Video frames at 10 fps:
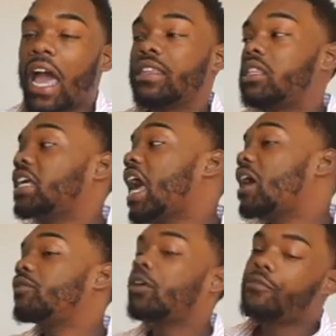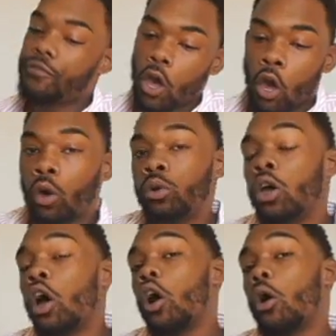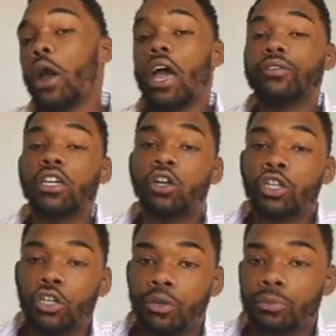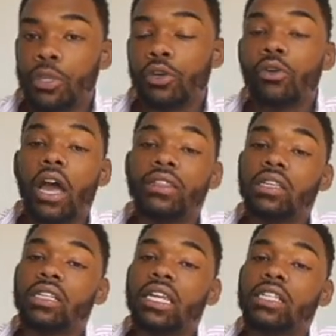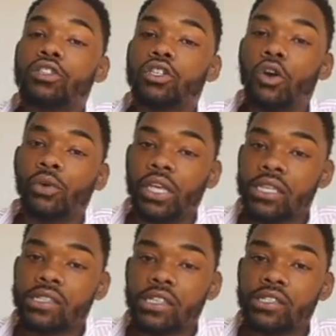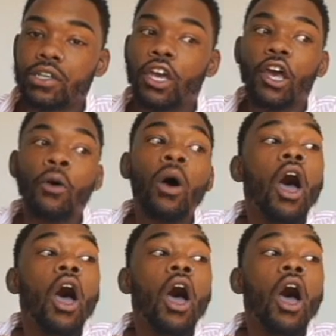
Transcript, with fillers: I think having a phone or having it on your computer. I think that it's so easy to go,